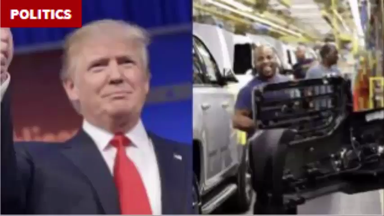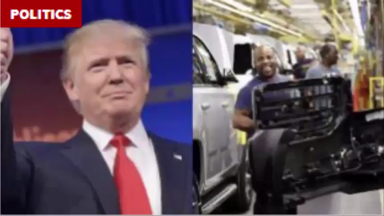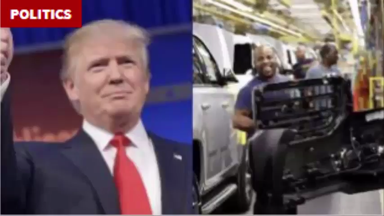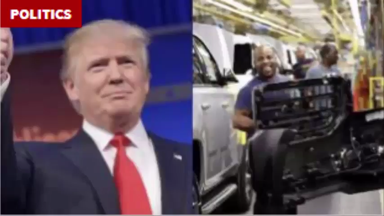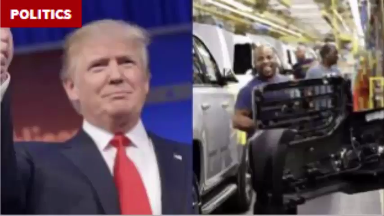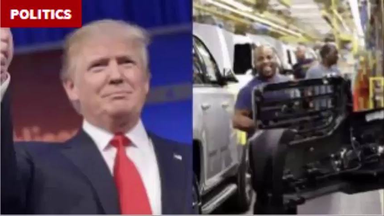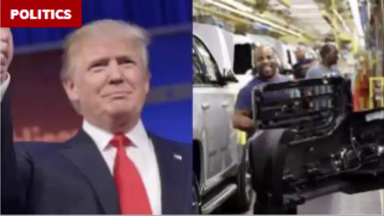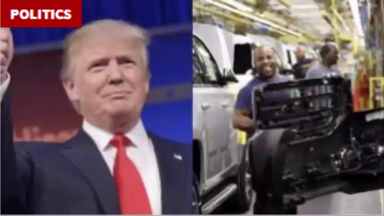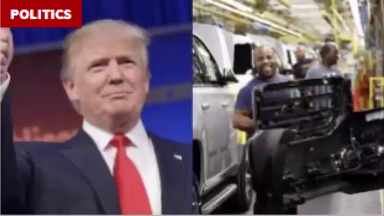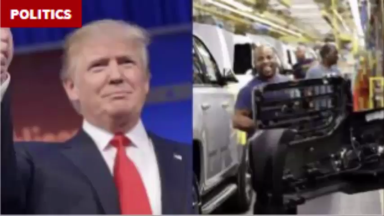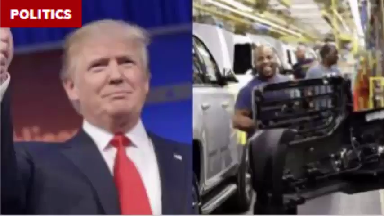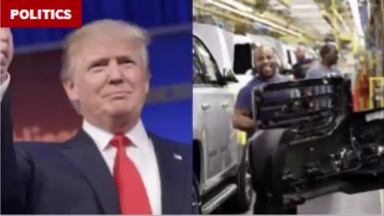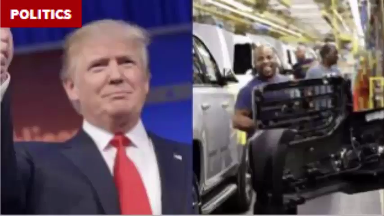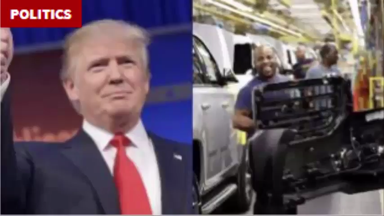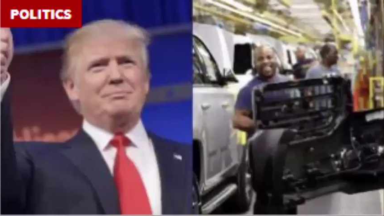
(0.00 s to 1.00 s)

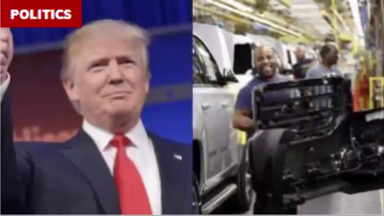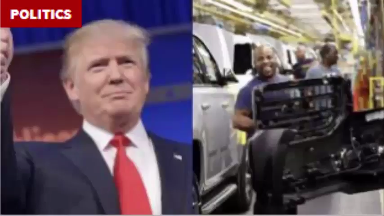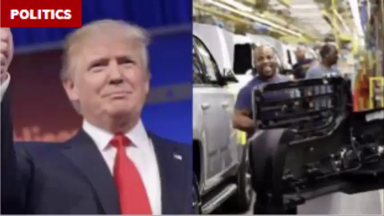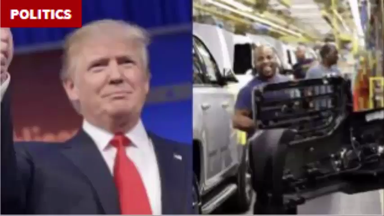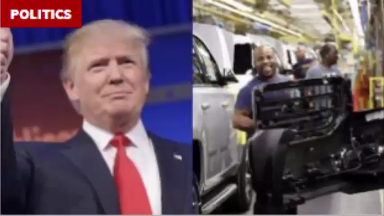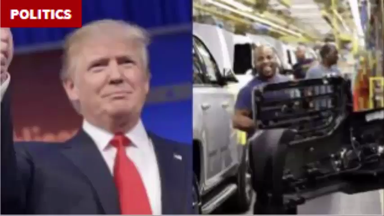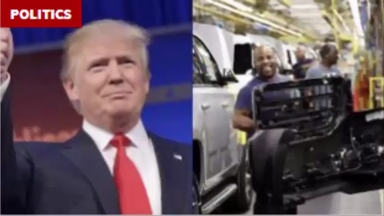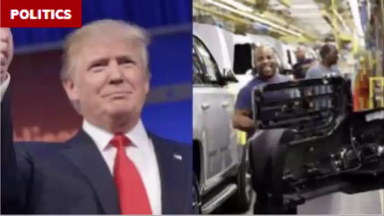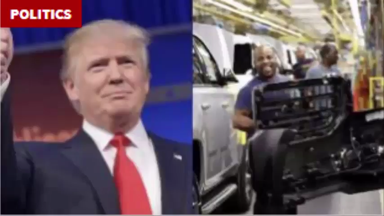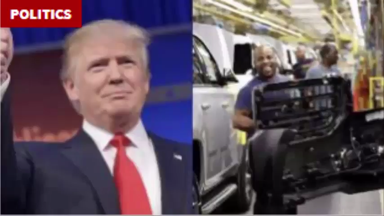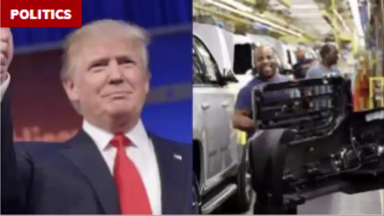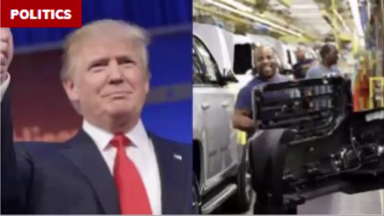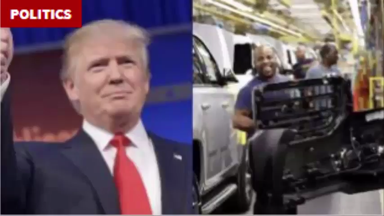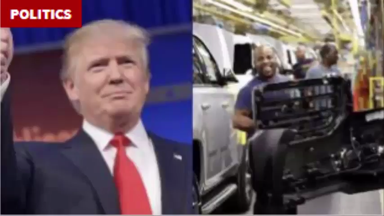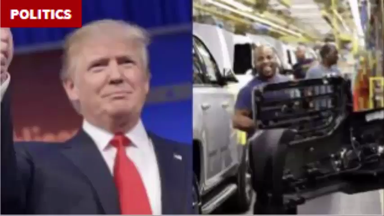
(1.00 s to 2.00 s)

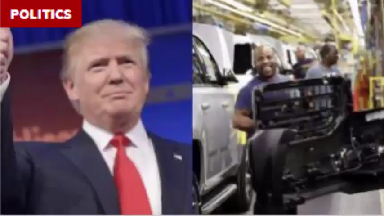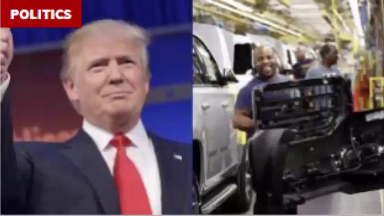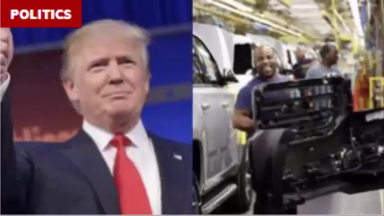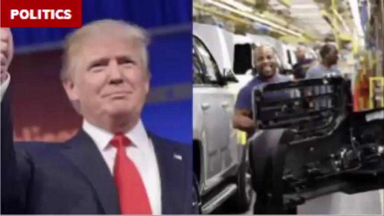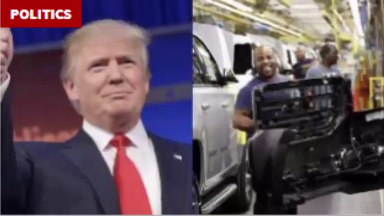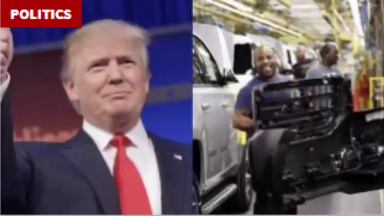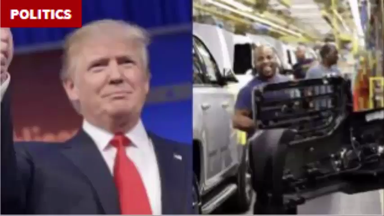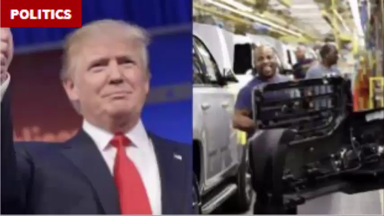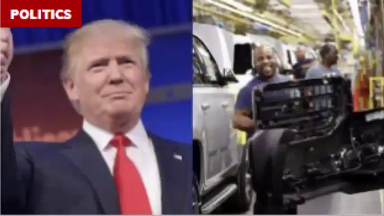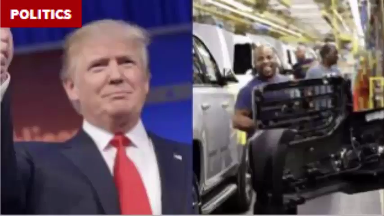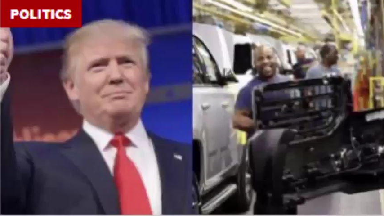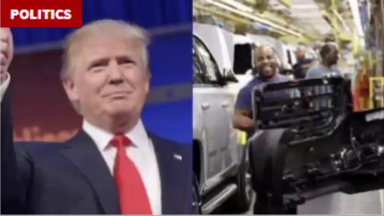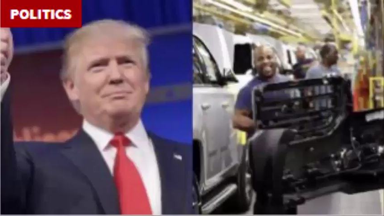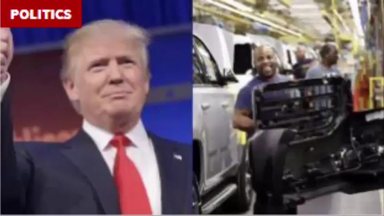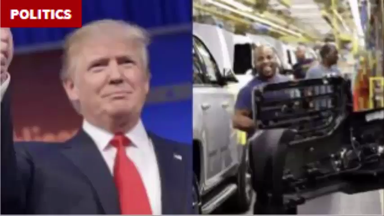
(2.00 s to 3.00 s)

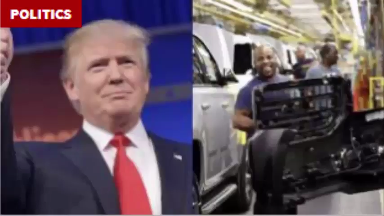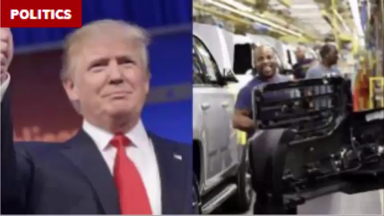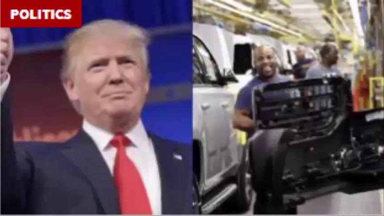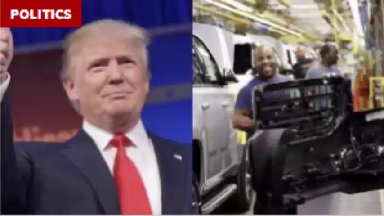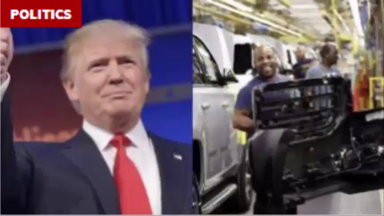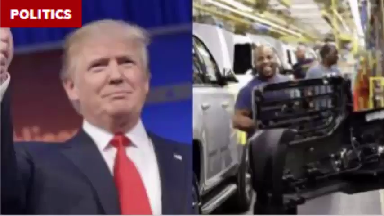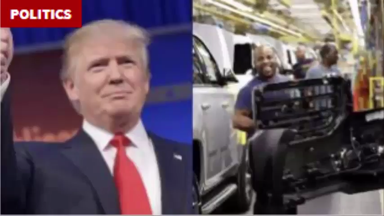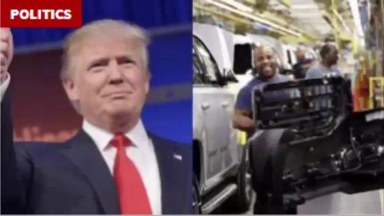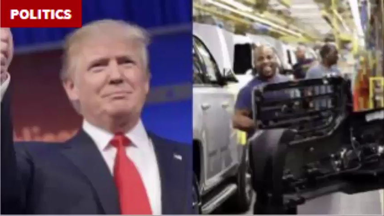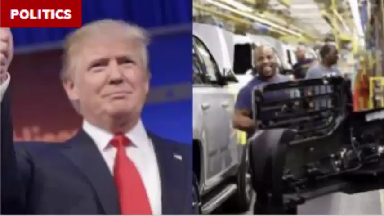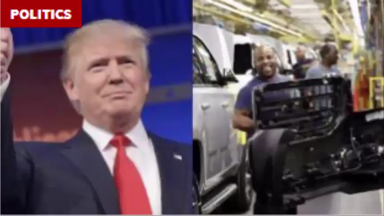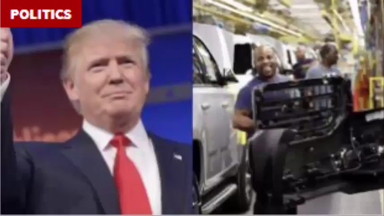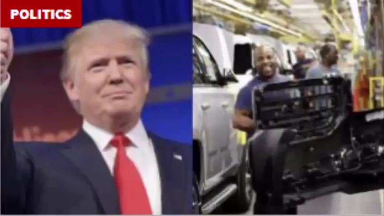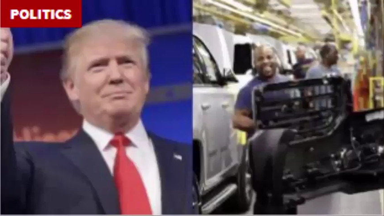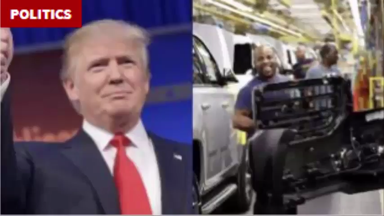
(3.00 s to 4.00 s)

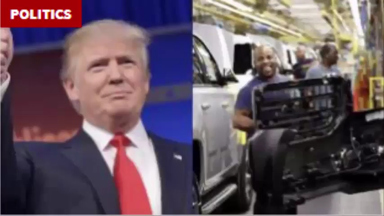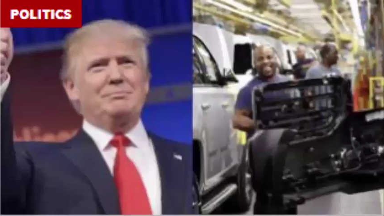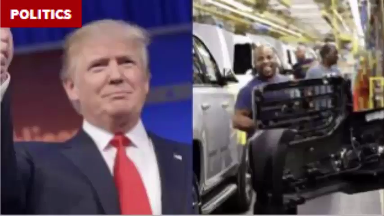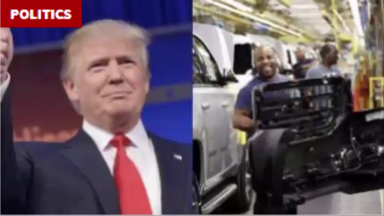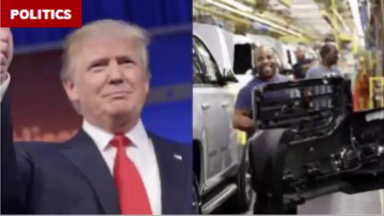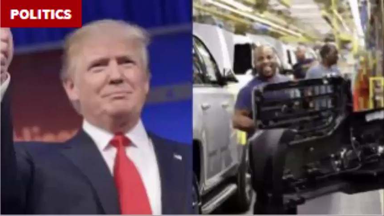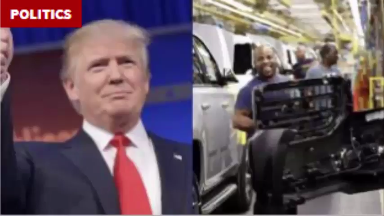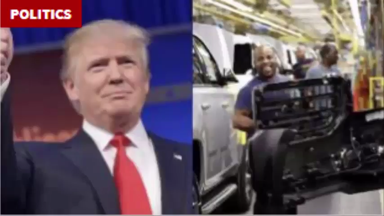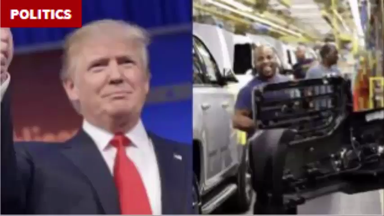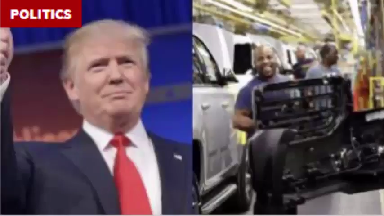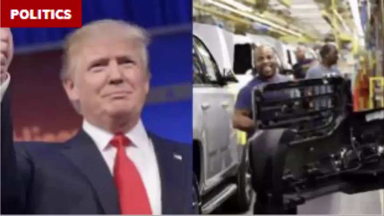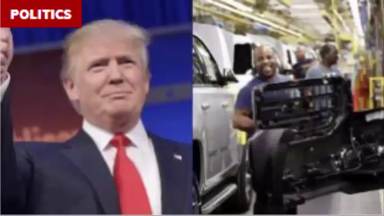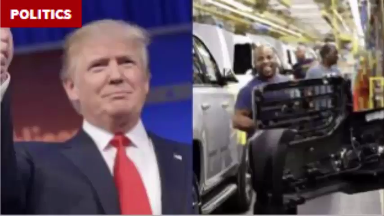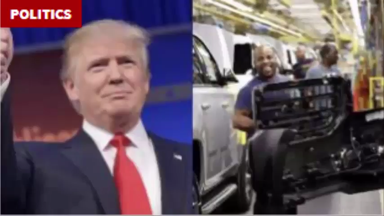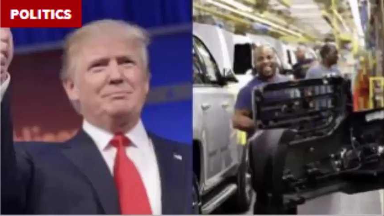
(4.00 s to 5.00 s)

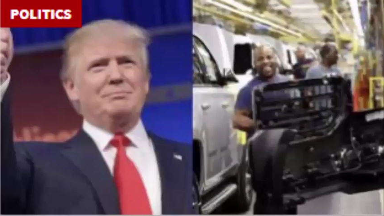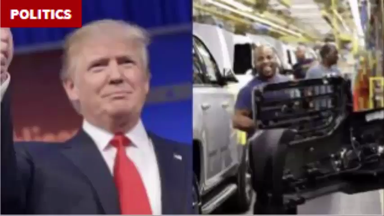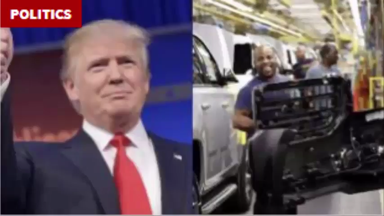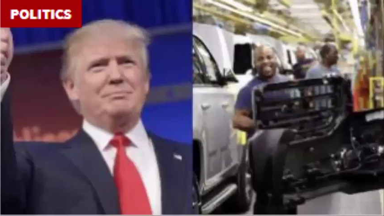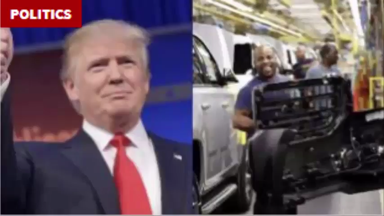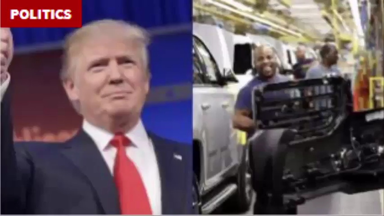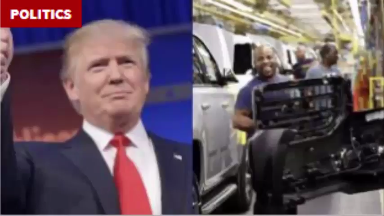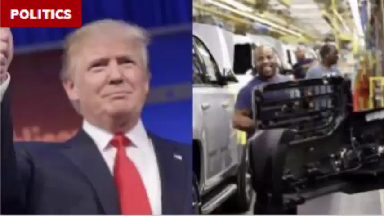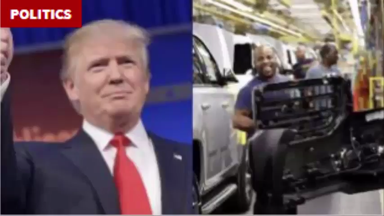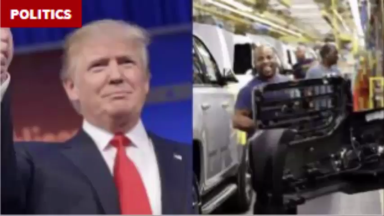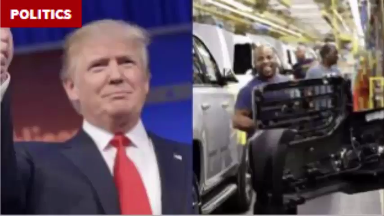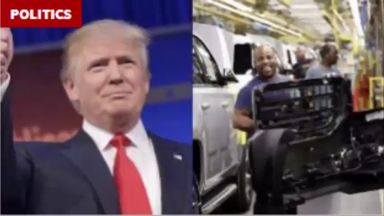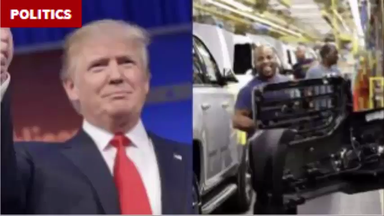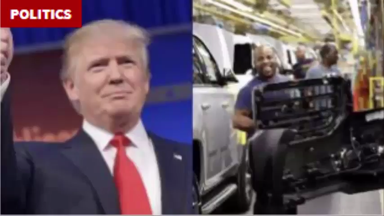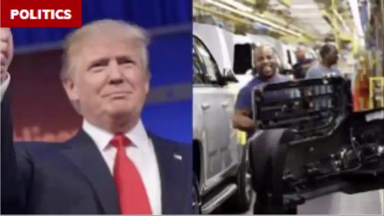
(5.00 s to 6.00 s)
The face doesn't move, so there is nothing to read.